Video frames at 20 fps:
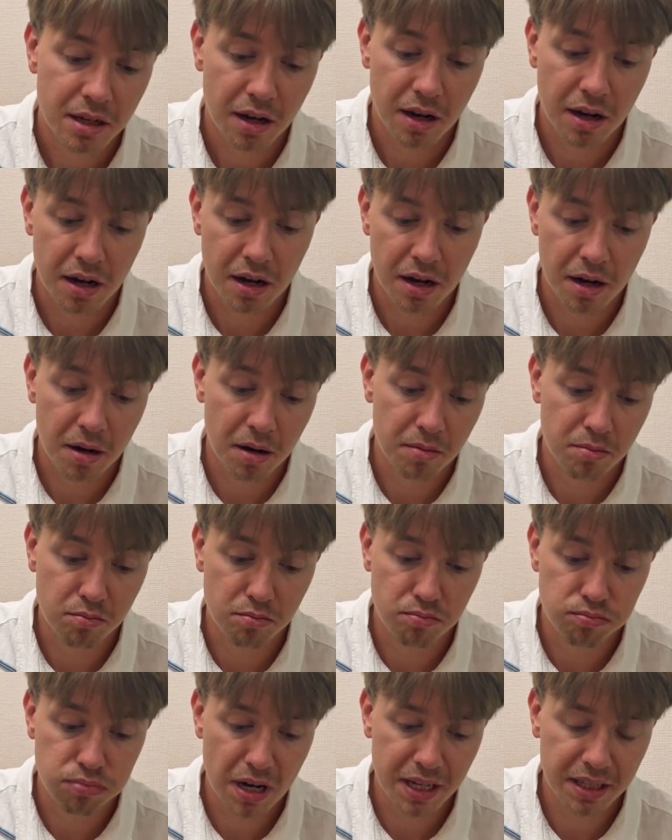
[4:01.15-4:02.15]

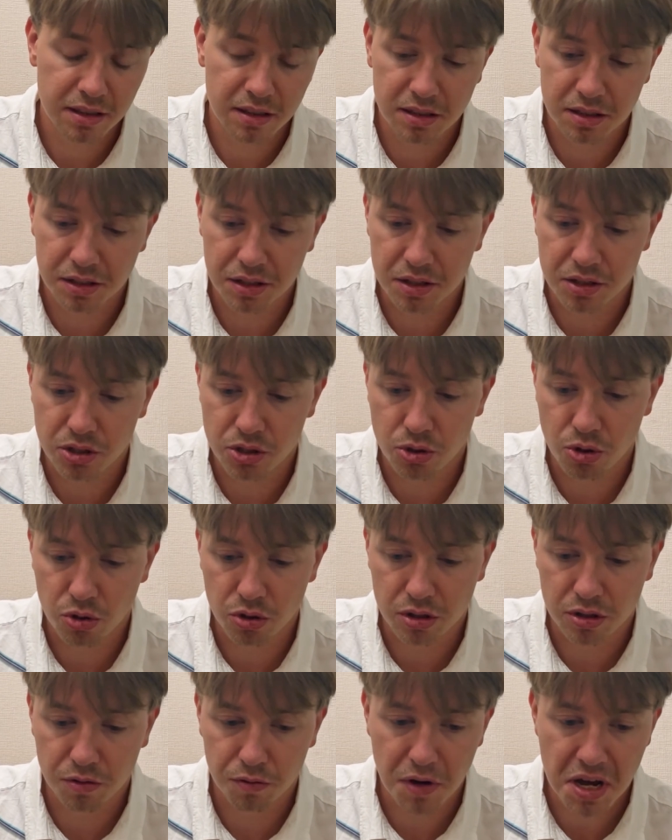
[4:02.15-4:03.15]
But it's
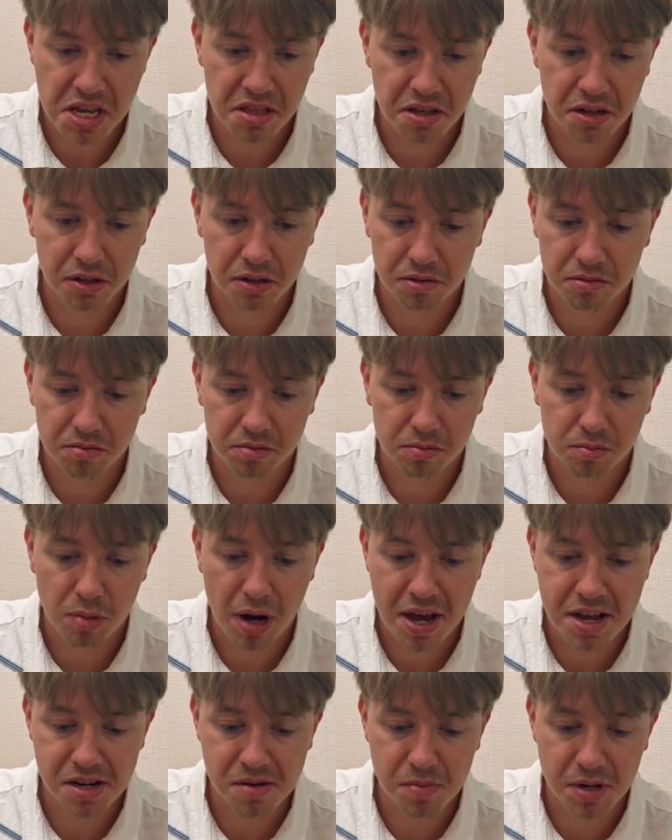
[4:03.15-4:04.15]
not fatal
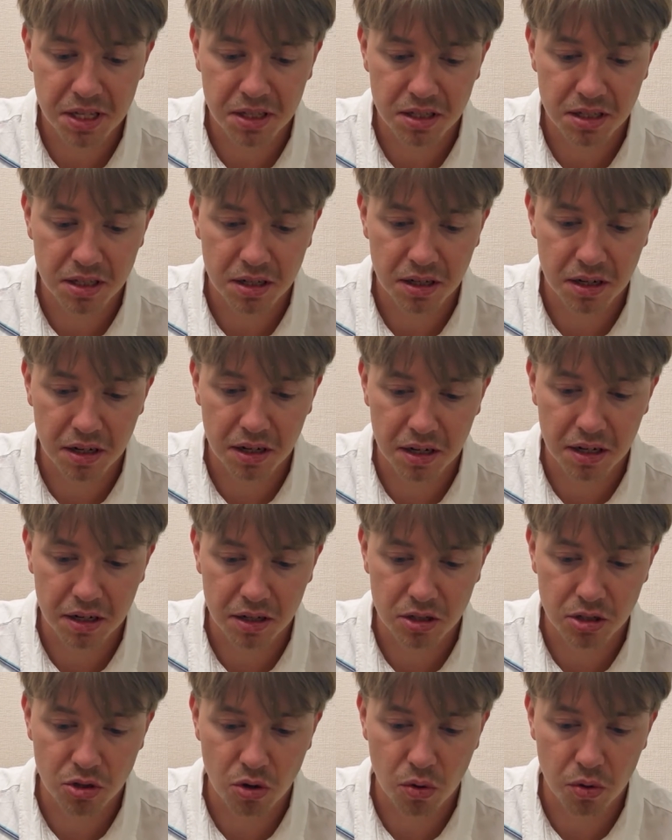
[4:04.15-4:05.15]
by any means,
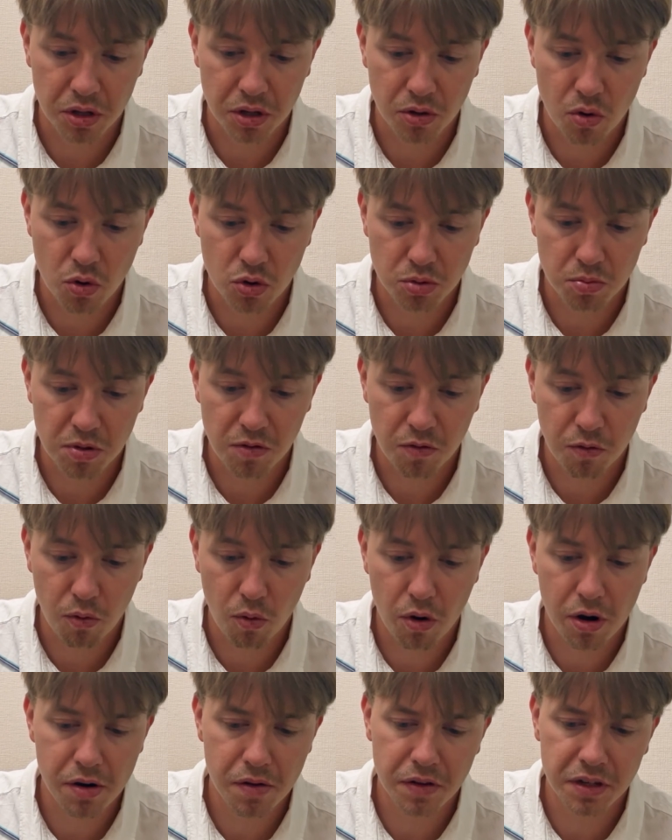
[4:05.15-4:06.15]
so he goes
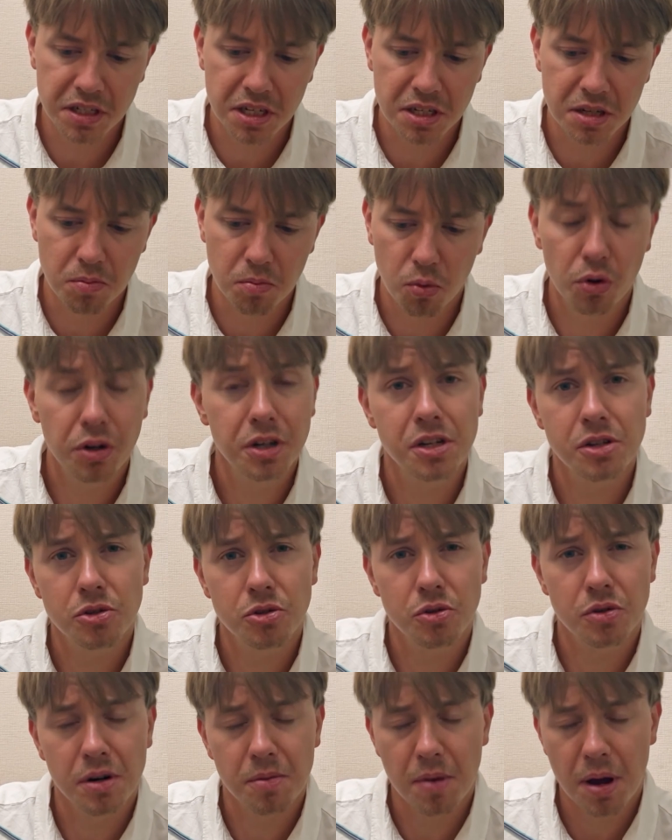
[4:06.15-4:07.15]
b4. This is important
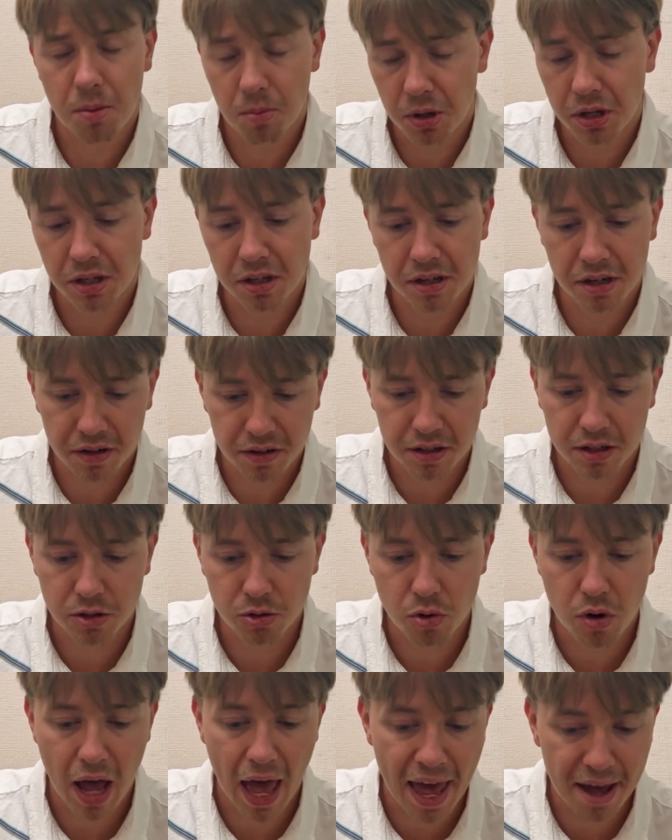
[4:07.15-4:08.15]
to remember here, that
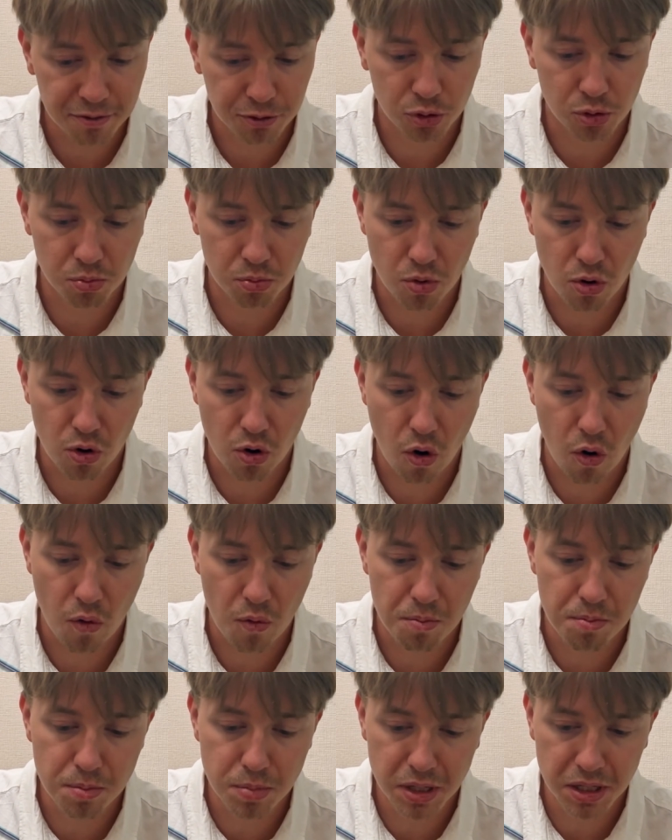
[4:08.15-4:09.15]
you have to
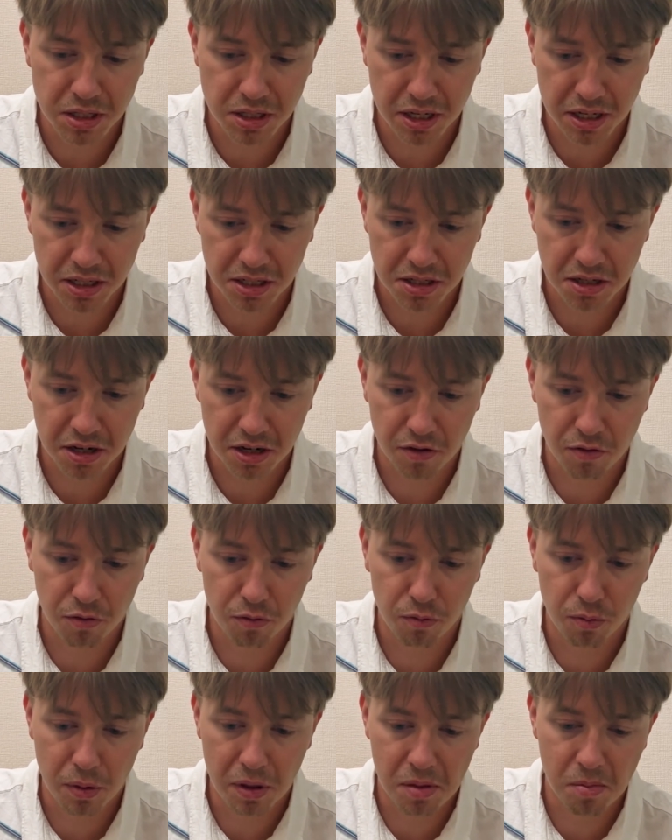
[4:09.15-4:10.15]
go b6 here
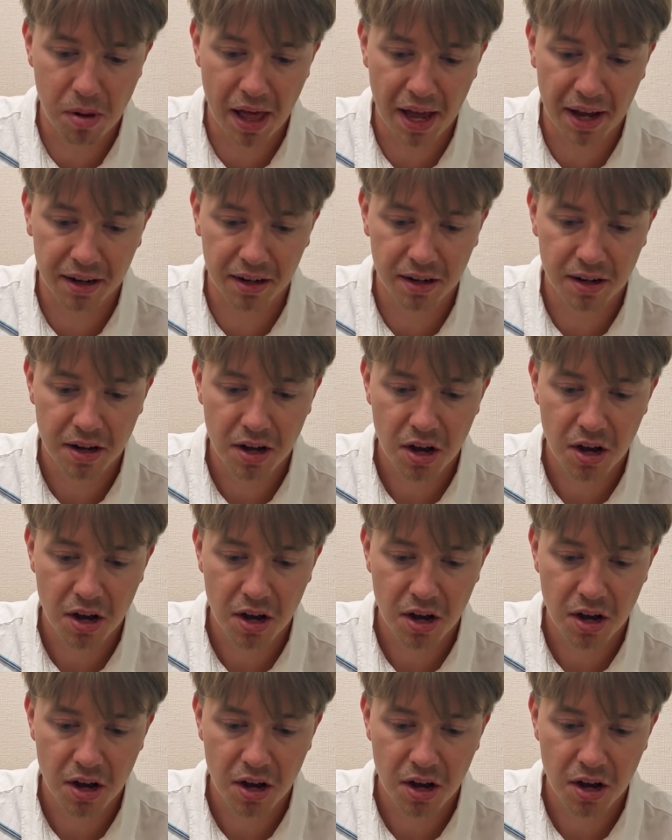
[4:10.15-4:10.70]
with black